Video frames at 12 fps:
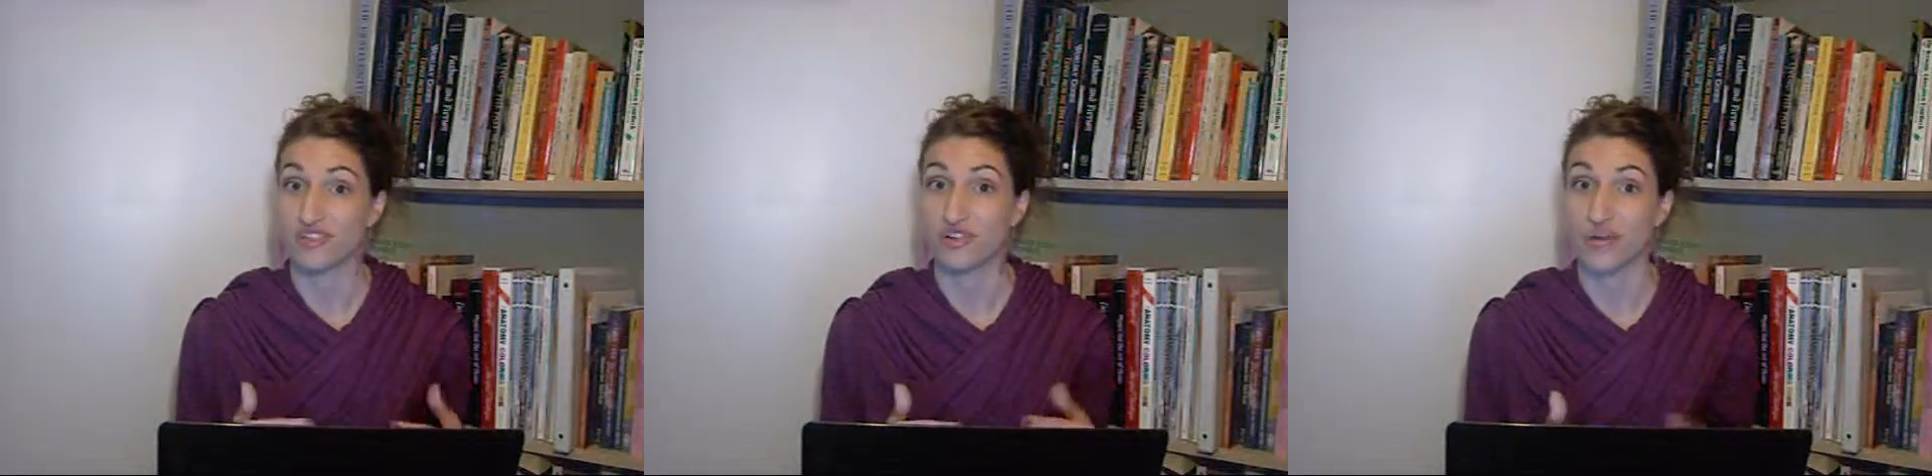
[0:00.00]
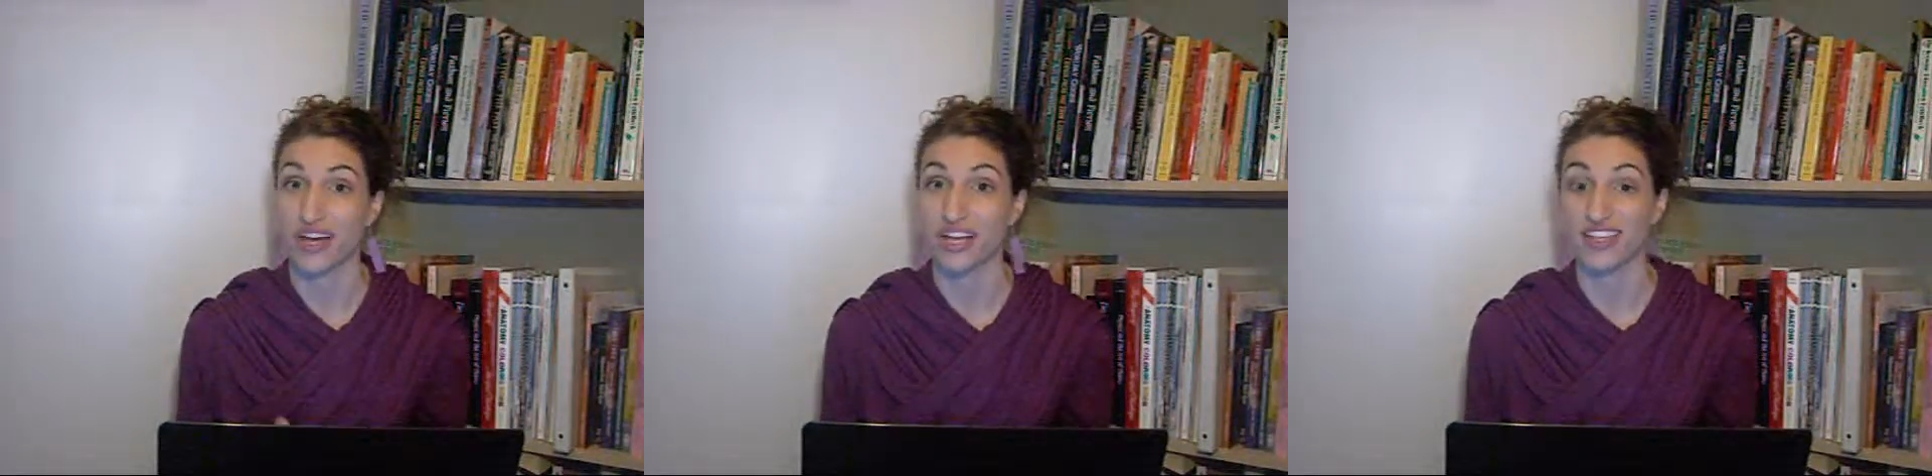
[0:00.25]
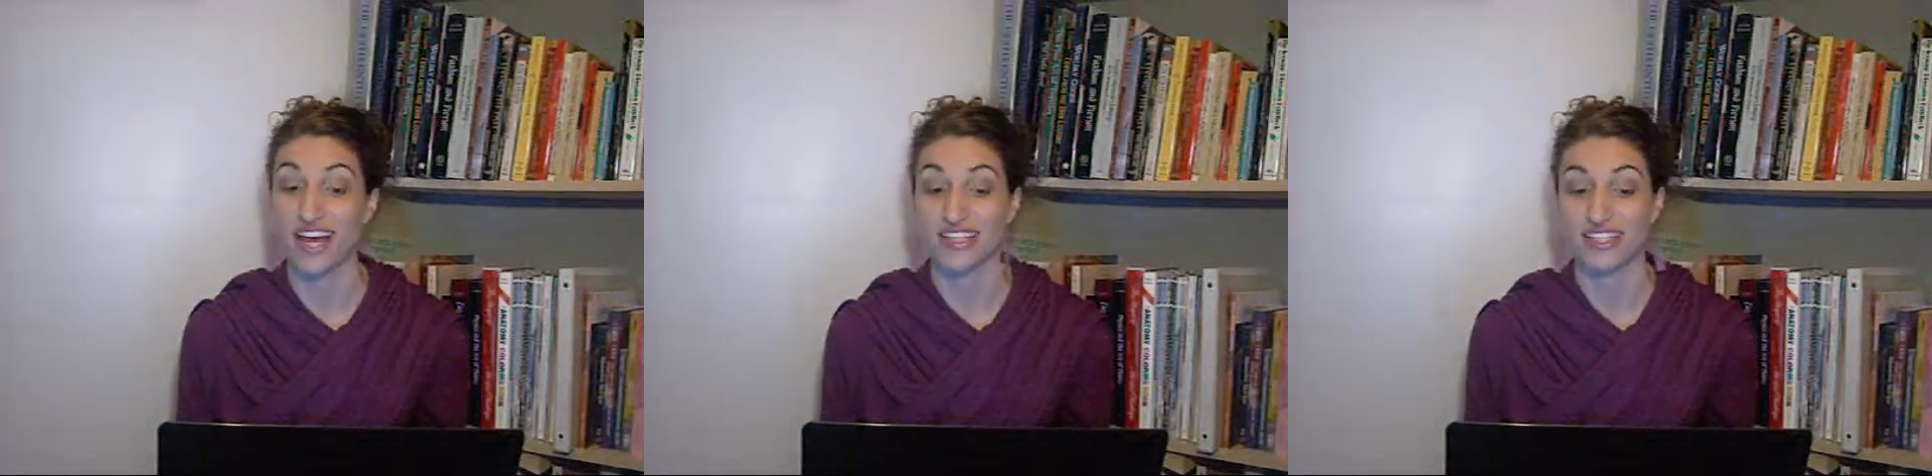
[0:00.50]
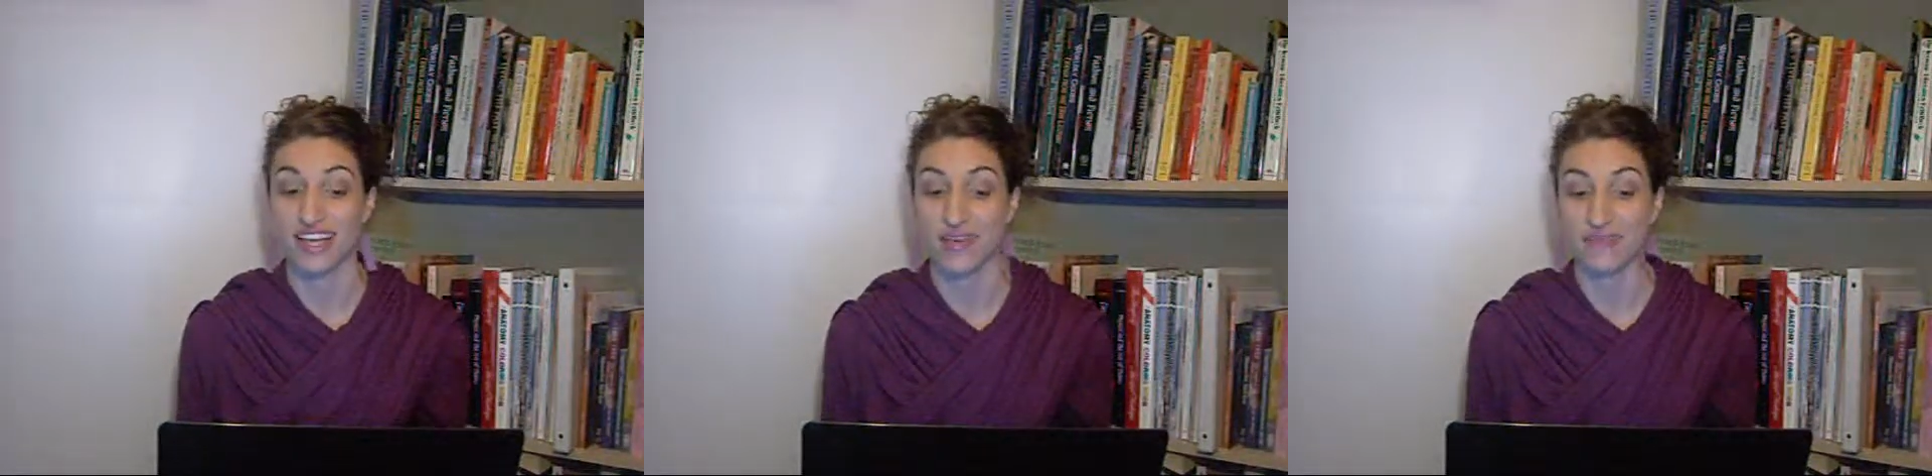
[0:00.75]
quite at
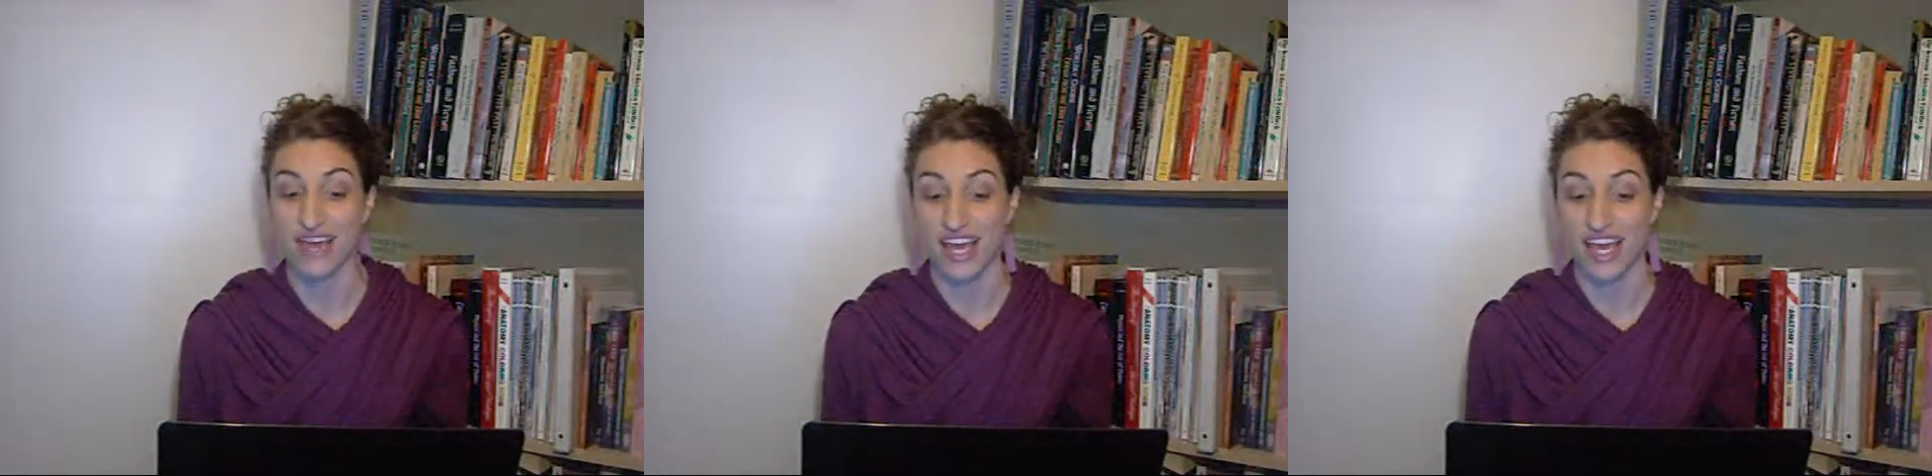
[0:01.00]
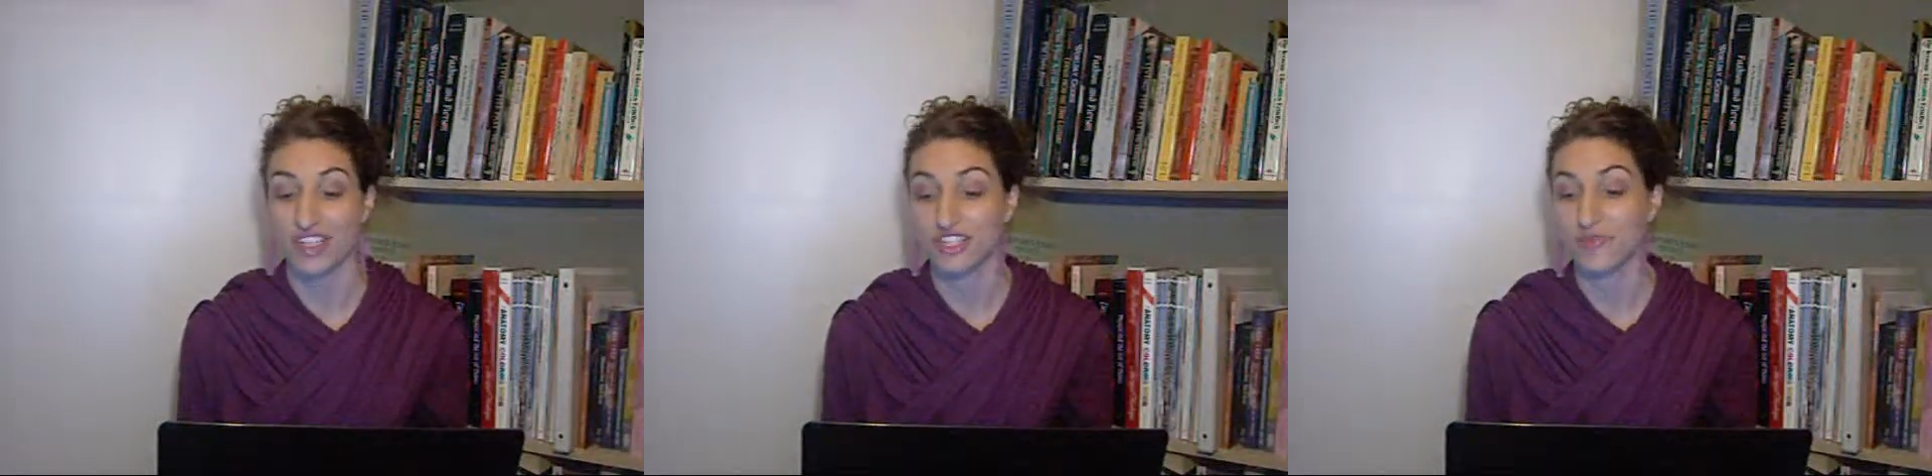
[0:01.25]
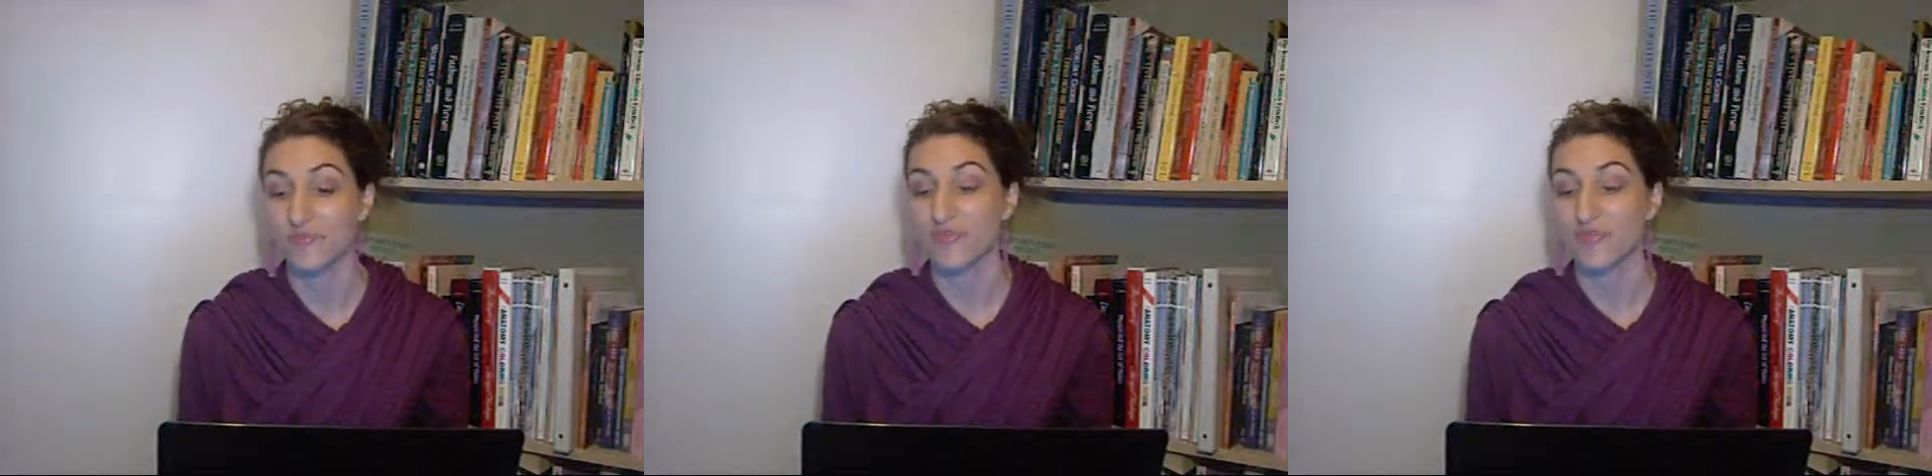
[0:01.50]
that same page.